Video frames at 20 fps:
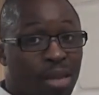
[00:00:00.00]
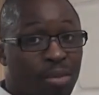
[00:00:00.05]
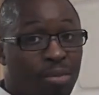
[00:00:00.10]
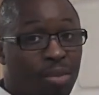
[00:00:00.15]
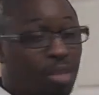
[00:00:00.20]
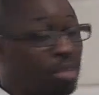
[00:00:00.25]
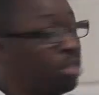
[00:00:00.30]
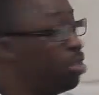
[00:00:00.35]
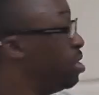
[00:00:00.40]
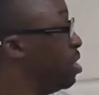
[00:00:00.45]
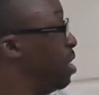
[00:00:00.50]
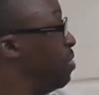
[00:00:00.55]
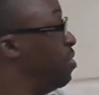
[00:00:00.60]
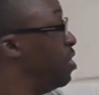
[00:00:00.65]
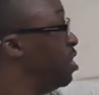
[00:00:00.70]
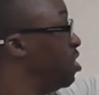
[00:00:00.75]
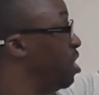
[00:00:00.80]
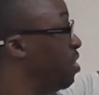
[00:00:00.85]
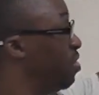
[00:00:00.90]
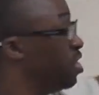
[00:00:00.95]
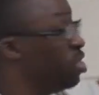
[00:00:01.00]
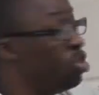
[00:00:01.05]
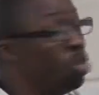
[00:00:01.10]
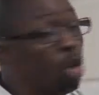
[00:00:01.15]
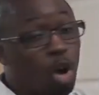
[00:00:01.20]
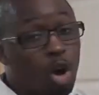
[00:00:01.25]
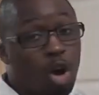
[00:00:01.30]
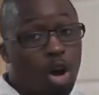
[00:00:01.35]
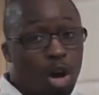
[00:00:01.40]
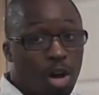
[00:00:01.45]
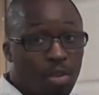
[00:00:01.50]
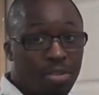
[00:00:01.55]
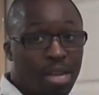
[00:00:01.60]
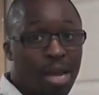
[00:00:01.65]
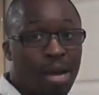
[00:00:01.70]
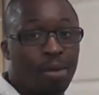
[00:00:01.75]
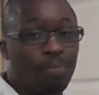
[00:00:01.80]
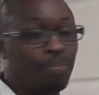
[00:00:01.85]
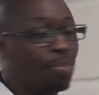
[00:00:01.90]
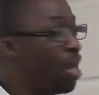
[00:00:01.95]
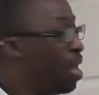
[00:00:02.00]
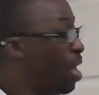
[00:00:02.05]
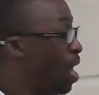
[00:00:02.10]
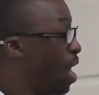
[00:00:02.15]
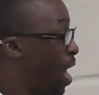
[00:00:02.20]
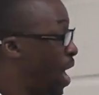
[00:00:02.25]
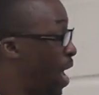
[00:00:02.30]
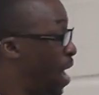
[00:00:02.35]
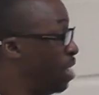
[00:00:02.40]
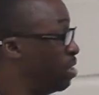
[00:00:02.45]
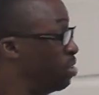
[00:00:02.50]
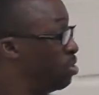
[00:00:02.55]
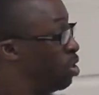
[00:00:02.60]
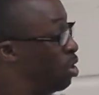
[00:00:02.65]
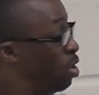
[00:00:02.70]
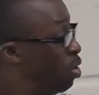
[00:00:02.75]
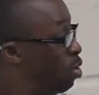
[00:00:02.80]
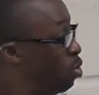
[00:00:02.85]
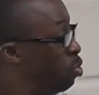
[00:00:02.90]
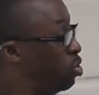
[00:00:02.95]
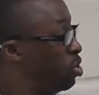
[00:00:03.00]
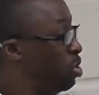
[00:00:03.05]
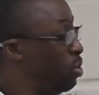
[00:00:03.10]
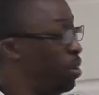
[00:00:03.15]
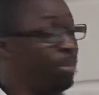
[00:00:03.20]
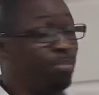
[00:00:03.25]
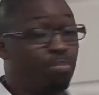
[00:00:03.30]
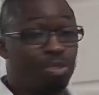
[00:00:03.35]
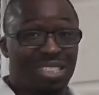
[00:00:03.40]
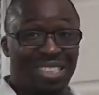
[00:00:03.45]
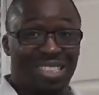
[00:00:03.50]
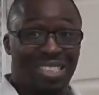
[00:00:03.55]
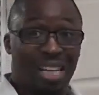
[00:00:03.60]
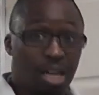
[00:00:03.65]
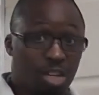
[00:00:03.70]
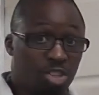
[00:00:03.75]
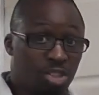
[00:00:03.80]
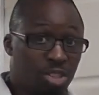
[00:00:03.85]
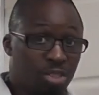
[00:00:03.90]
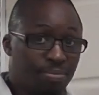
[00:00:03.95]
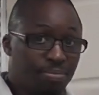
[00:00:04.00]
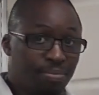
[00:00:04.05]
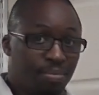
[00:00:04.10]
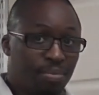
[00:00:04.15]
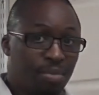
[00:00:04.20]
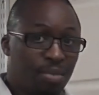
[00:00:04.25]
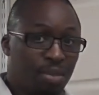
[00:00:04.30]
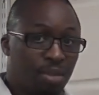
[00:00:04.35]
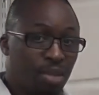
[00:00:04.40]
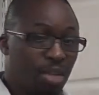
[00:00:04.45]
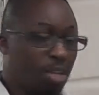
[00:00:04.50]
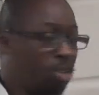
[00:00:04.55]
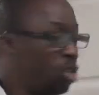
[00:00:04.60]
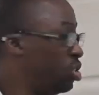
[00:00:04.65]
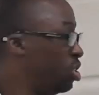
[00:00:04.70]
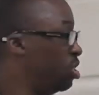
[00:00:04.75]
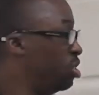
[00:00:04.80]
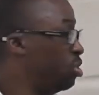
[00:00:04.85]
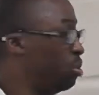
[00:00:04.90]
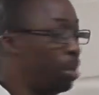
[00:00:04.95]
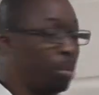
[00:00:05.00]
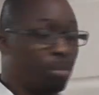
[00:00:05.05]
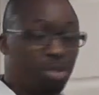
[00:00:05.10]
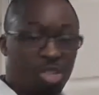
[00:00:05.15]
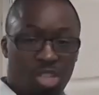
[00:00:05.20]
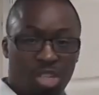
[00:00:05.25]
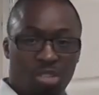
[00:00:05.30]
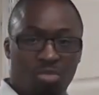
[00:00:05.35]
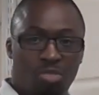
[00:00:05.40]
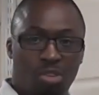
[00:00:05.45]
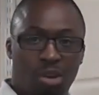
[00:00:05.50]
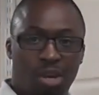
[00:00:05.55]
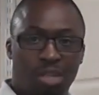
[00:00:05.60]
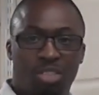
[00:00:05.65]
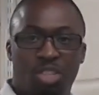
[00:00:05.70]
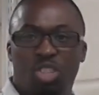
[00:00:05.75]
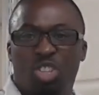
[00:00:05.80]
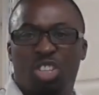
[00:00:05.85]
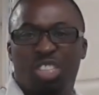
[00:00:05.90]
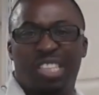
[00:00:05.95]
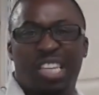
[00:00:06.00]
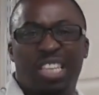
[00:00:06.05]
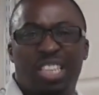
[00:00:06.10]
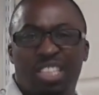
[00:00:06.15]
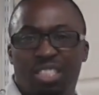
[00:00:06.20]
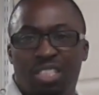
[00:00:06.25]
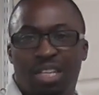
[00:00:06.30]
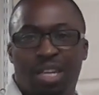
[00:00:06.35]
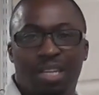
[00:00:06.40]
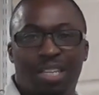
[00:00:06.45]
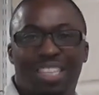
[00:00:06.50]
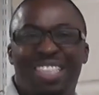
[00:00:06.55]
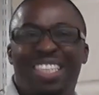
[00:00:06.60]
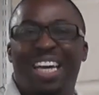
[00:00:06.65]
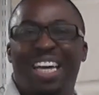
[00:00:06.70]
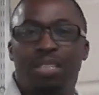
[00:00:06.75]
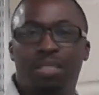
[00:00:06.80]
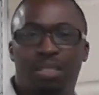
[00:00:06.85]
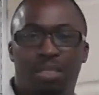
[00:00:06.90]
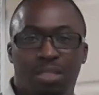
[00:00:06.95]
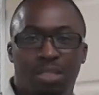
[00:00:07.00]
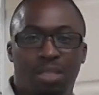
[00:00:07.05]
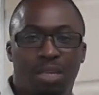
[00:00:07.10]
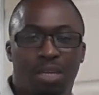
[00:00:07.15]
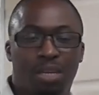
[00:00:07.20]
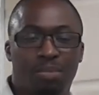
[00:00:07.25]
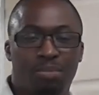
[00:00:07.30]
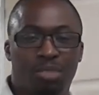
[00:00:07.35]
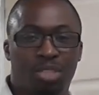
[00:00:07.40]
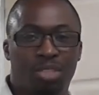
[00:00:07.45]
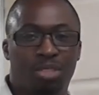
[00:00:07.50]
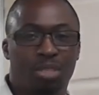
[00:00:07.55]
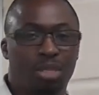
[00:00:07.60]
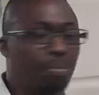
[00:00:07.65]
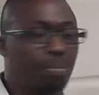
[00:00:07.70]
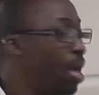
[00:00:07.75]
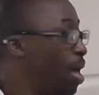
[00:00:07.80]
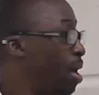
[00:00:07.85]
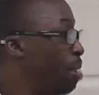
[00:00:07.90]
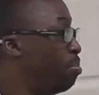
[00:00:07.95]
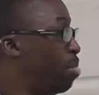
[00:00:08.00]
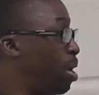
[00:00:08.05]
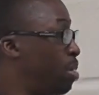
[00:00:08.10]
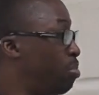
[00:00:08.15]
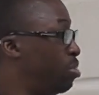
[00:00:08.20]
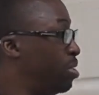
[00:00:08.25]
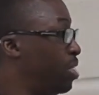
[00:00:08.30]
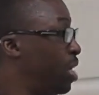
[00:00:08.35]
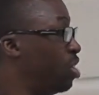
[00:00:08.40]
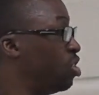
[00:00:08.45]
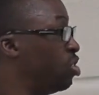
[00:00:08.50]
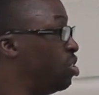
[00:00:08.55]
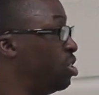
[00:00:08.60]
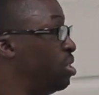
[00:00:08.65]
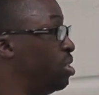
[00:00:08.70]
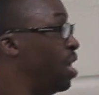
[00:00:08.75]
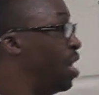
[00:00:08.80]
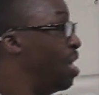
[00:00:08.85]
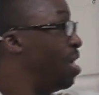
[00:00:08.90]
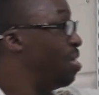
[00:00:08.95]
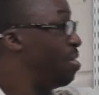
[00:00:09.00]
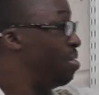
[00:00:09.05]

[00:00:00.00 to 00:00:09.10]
like this if it's not carved out. And also in production, because this is on my machine, right? So you can say this is like a test system. But in production,